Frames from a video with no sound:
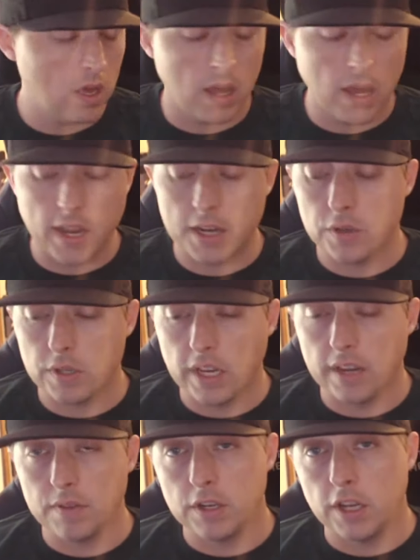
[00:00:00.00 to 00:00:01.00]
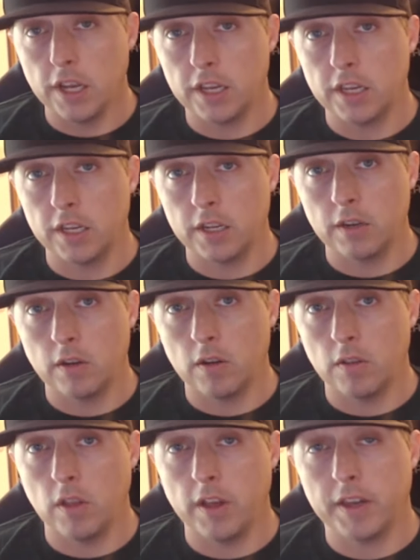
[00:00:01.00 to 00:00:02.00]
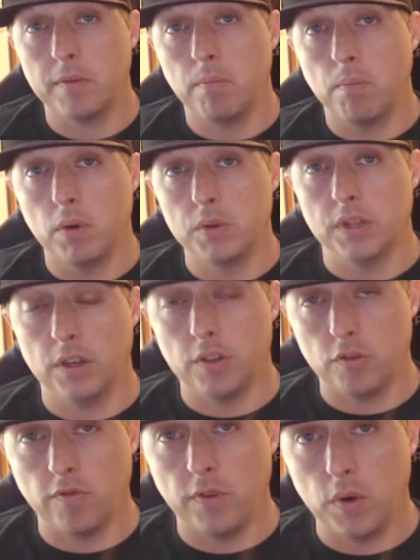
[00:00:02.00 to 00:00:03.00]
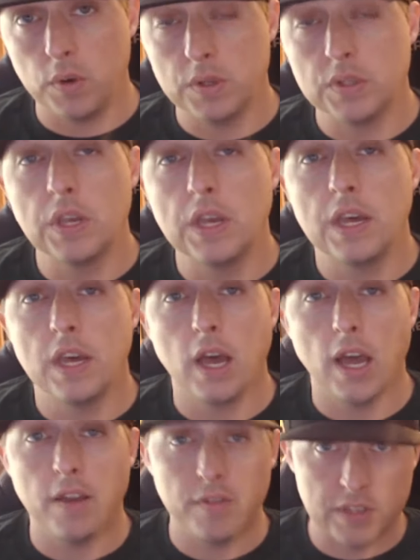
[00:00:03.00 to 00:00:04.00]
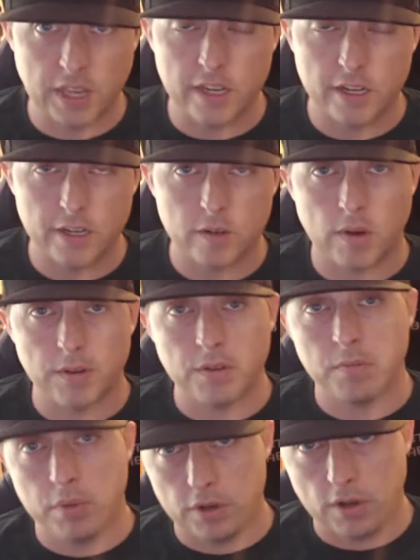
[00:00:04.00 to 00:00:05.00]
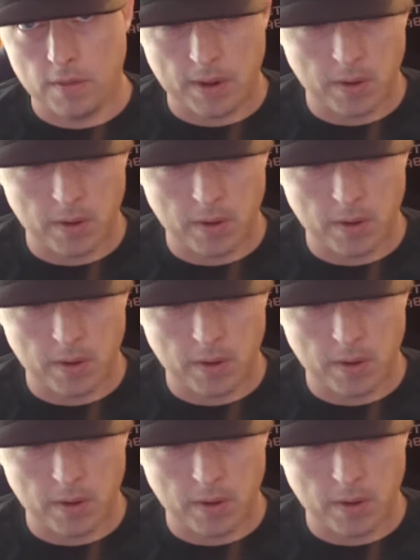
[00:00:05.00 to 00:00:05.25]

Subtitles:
I actually have the deck, and unlike most other folks, I've skated it rather than put it on my